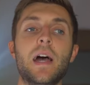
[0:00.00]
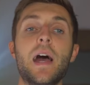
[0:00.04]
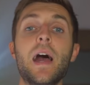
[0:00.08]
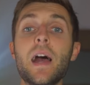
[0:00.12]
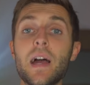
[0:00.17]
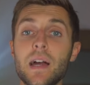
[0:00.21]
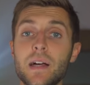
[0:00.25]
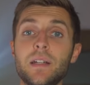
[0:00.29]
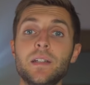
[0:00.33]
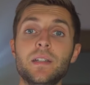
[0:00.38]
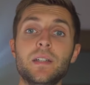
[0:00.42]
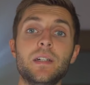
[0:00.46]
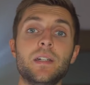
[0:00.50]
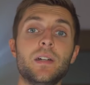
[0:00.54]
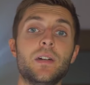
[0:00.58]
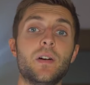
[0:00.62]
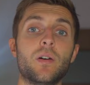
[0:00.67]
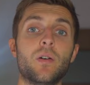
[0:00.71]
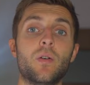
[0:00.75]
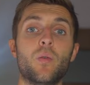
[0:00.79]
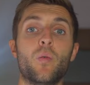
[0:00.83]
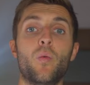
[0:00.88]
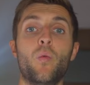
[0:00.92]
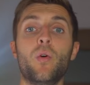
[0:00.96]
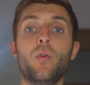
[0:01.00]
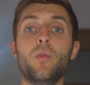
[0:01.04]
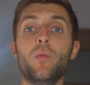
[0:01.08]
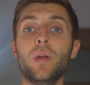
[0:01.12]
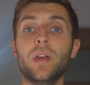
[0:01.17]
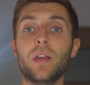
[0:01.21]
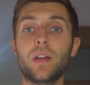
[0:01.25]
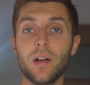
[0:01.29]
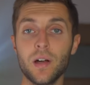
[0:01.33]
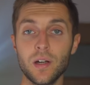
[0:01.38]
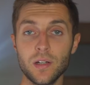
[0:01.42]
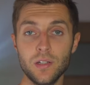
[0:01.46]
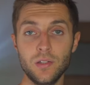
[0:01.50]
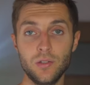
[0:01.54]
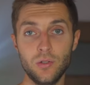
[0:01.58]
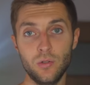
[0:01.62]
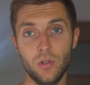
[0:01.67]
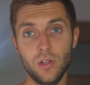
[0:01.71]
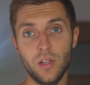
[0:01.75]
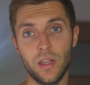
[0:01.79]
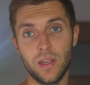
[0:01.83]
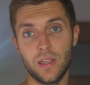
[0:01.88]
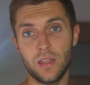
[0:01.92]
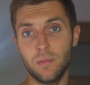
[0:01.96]
And when we got to
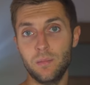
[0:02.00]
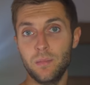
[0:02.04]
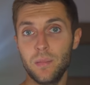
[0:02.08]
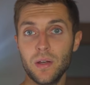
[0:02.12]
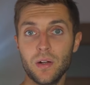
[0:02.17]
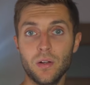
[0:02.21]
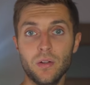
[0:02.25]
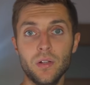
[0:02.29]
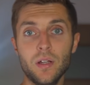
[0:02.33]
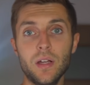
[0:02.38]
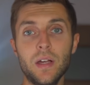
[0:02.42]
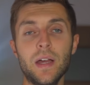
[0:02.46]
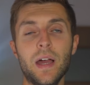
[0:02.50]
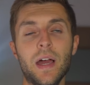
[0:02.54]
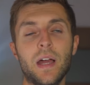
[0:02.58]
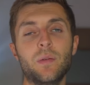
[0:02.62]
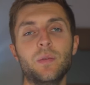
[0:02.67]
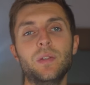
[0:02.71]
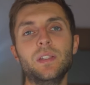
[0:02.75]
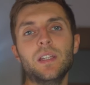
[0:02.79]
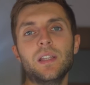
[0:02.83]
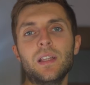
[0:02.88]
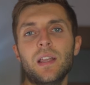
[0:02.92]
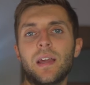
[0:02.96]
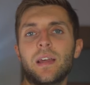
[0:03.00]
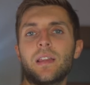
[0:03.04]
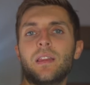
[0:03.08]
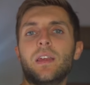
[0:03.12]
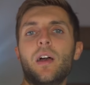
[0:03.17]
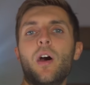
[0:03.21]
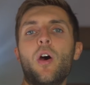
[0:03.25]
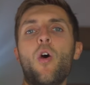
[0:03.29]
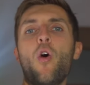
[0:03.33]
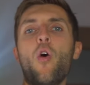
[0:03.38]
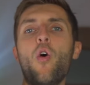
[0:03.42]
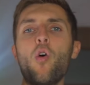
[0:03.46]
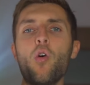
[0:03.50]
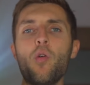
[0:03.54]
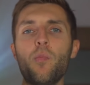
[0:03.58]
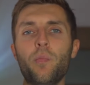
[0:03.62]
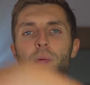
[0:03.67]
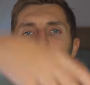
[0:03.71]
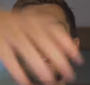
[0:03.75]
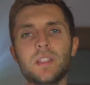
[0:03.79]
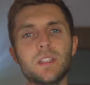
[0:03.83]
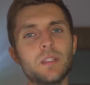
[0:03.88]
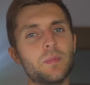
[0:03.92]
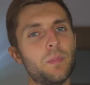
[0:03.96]
the middle and we see like the
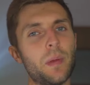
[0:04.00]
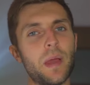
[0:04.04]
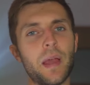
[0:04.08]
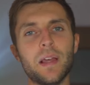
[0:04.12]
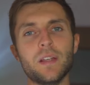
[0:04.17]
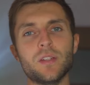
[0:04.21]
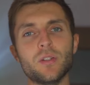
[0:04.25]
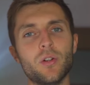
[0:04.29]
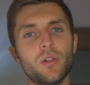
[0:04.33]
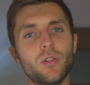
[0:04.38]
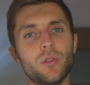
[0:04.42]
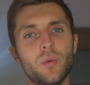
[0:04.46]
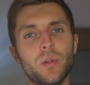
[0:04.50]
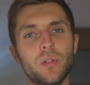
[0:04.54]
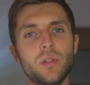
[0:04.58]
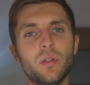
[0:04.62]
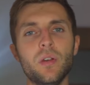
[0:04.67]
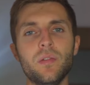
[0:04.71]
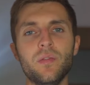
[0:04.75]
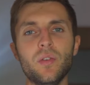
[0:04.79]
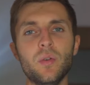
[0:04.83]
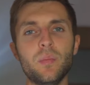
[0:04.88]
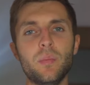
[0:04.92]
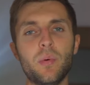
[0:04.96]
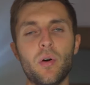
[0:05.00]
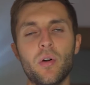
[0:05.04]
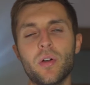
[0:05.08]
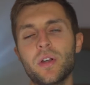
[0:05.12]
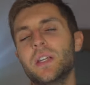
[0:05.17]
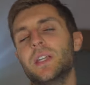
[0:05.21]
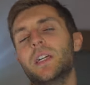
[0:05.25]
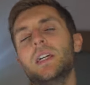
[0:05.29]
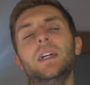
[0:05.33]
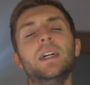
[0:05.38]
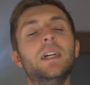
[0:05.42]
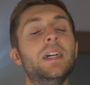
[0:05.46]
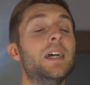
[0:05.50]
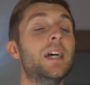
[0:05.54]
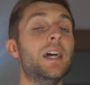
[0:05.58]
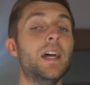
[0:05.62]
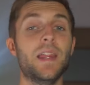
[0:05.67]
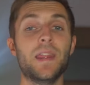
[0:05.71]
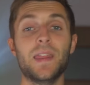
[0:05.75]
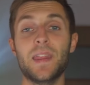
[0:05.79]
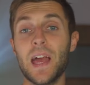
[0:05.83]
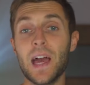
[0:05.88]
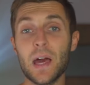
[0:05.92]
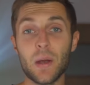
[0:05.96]
open space all the way to the viewpoint,
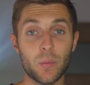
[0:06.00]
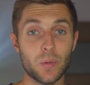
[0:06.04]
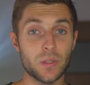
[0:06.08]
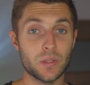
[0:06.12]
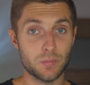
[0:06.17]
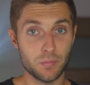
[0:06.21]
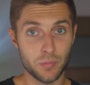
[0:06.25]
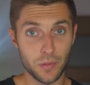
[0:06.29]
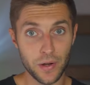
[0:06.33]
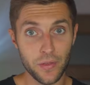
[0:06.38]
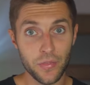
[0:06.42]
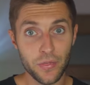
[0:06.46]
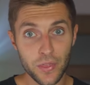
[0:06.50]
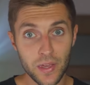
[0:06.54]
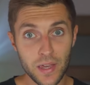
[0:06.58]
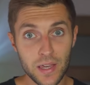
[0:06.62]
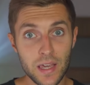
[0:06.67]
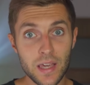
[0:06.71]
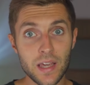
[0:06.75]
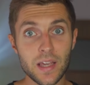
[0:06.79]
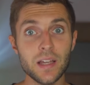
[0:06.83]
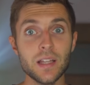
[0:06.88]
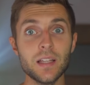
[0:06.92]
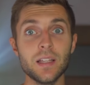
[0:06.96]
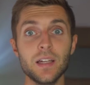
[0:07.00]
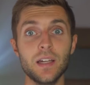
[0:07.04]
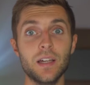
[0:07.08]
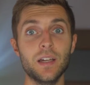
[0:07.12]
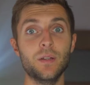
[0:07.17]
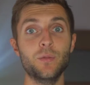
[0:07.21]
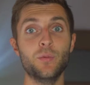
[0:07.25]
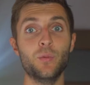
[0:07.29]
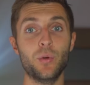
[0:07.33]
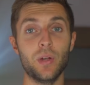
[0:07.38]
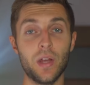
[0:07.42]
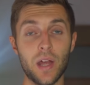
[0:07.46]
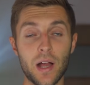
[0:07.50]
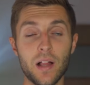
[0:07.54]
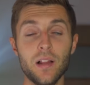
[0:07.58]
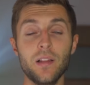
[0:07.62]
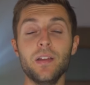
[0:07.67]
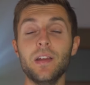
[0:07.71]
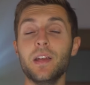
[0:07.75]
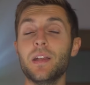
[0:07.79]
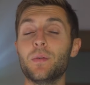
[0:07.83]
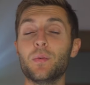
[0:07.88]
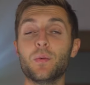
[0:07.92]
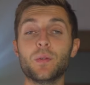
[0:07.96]
that was breathtaking. In
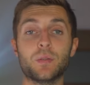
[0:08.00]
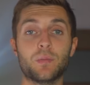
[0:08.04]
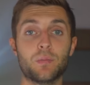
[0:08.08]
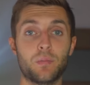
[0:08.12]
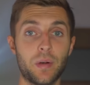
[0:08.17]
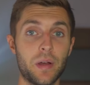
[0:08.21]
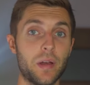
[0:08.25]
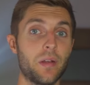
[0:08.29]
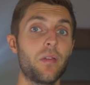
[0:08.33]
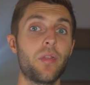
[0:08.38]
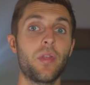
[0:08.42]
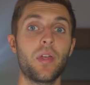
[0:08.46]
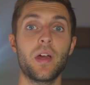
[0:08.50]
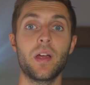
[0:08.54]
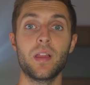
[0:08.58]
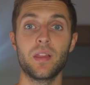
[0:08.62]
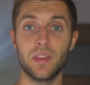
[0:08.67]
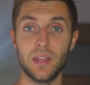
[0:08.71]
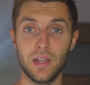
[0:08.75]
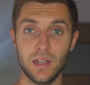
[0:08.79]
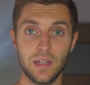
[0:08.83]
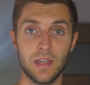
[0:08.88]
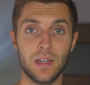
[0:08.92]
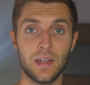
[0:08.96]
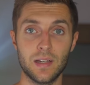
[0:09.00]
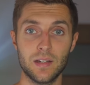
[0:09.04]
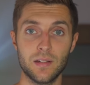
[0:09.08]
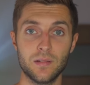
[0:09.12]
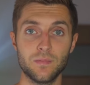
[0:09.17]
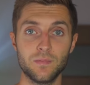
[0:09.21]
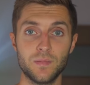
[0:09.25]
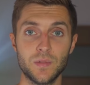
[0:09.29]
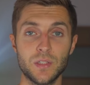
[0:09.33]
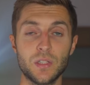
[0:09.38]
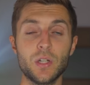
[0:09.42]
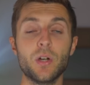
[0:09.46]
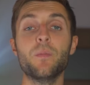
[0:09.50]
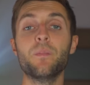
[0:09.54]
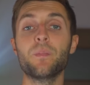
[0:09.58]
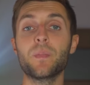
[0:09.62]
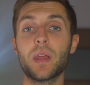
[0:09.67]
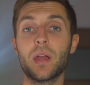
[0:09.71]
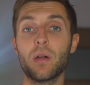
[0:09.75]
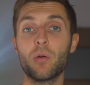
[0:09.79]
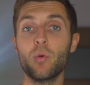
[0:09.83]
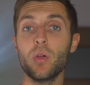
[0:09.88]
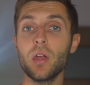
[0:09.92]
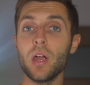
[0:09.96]
reality, it was breathtaking. So
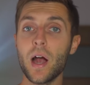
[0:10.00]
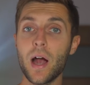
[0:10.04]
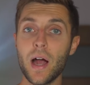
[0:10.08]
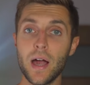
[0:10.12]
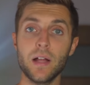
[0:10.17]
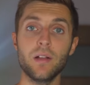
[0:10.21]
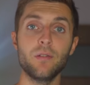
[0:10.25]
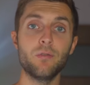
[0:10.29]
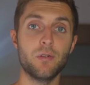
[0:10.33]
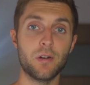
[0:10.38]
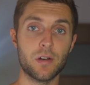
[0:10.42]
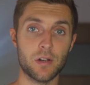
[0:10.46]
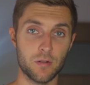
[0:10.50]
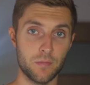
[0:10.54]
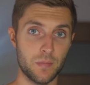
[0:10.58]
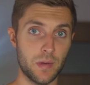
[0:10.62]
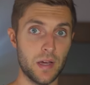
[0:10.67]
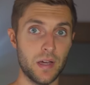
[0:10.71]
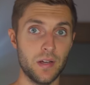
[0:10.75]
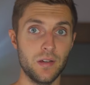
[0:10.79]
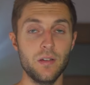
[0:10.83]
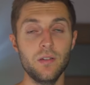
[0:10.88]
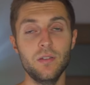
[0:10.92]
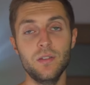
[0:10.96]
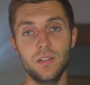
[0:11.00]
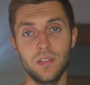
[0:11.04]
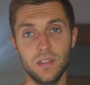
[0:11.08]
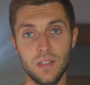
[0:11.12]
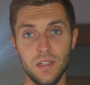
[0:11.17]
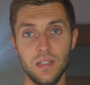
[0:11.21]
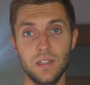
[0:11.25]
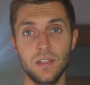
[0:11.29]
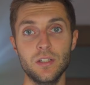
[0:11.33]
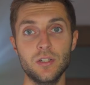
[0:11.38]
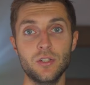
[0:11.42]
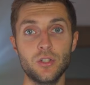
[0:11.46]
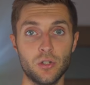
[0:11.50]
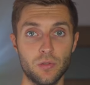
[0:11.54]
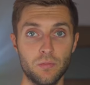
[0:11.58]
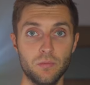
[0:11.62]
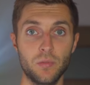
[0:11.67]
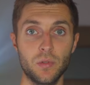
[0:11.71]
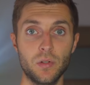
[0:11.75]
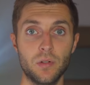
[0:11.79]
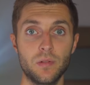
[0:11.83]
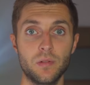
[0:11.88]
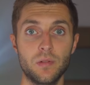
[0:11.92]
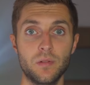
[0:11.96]
we highly recommend you see the
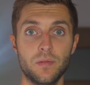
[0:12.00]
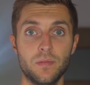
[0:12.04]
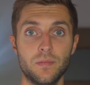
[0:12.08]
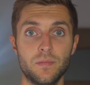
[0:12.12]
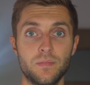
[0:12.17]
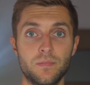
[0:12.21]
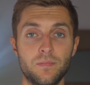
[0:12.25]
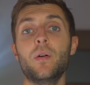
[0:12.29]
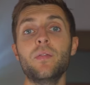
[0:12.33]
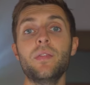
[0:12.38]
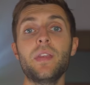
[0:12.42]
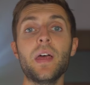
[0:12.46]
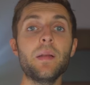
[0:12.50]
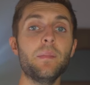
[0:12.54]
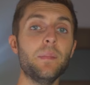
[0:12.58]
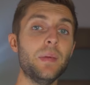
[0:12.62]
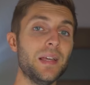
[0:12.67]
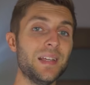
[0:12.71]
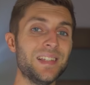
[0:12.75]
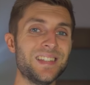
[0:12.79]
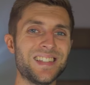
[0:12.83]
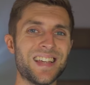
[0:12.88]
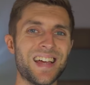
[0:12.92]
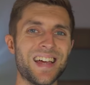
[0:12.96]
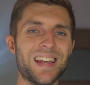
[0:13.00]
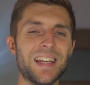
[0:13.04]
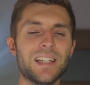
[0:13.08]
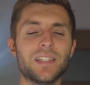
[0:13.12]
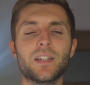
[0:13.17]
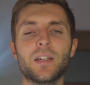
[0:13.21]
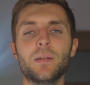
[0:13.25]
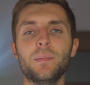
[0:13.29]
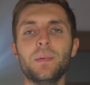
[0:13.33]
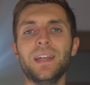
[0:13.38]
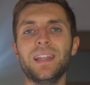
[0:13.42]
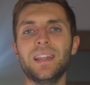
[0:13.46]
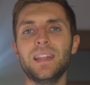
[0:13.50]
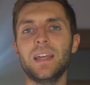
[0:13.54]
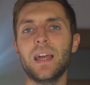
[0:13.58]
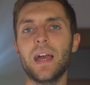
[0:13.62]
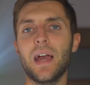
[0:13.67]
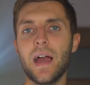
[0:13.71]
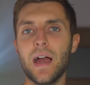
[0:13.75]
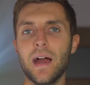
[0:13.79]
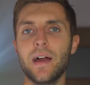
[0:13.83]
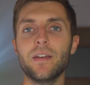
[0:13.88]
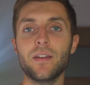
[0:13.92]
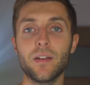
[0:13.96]
Schönbrunn. With that being said, it's gonna be
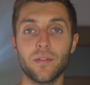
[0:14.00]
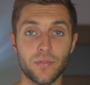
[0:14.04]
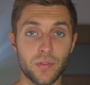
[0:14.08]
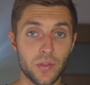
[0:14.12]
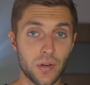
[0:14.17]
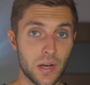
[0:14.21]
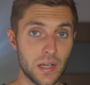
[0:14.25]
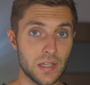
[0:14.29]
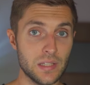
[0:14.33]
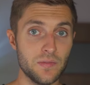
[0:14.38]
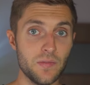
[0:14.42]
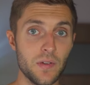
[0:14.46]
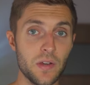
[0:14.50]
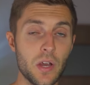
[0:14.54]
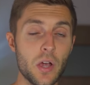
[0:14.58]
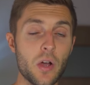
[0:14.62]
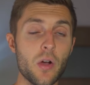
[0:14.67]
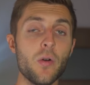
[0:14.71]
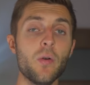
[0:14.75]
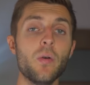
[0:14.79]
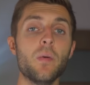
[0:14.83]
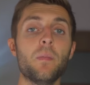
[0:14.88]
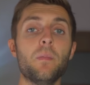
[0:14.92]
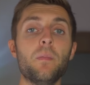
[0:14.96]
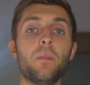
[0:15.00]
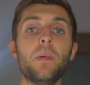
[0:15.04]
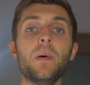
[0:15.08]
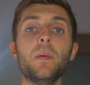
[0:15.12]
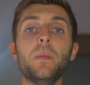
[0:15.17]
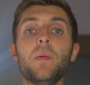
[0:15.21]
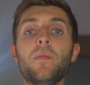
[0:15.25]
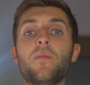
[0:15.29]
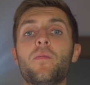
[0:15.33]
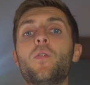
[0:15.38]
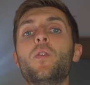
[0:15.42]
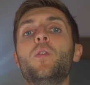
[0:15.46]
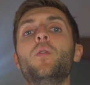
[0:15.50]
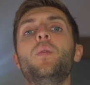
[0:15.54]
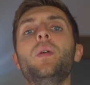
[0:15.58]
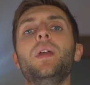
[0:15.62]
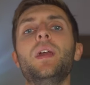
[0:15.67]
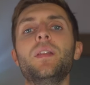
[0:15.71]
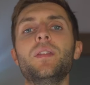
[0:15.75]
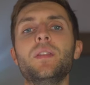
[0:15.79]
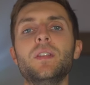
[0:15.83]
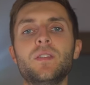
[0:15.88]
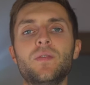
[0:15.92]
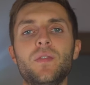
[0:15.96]
the end of today's video, but before
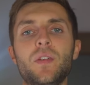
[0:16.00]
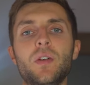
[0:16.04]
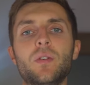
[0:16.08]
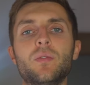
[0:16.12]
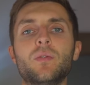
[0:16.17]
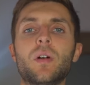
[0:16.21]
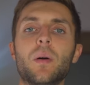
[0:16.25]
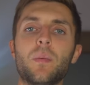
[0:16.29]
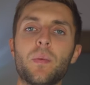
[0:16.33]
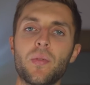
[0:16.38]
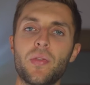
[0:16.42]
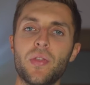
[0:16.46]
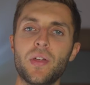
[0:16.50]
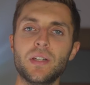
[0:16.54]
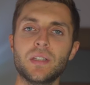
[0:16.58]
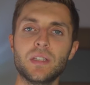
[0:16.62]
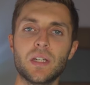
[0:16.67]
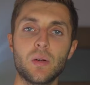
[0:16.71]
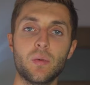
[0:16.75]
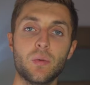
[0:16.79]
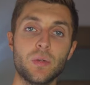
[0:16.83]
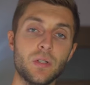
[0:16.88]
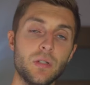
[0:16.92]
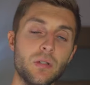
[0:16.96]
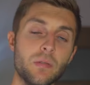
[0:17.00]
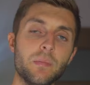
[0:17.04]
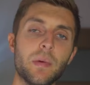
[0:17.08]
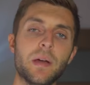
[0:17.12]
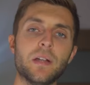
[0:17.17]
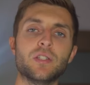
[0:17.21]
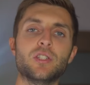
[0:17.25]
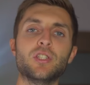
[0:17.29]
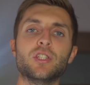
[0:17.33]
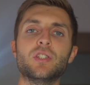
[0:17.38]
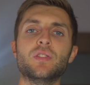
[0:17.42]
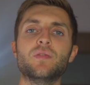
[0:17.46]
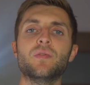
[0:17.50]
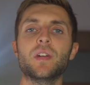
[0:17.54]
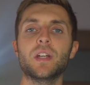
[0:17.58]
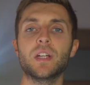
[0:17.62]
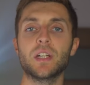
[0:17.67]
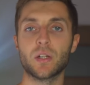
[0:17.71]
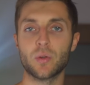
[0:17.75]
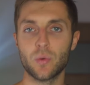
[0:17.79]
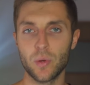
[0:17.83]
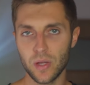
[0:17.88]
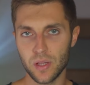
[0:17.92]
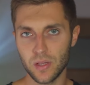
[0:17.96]
we end this video, a couple things that I wanted to mention
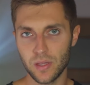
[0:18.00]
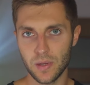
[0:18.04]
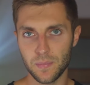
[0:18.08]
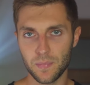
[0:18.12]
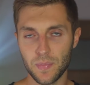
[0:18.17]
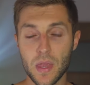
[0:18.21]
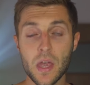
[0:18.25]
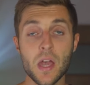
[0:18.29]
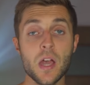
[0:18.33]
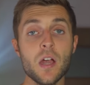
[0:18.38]
very quickly.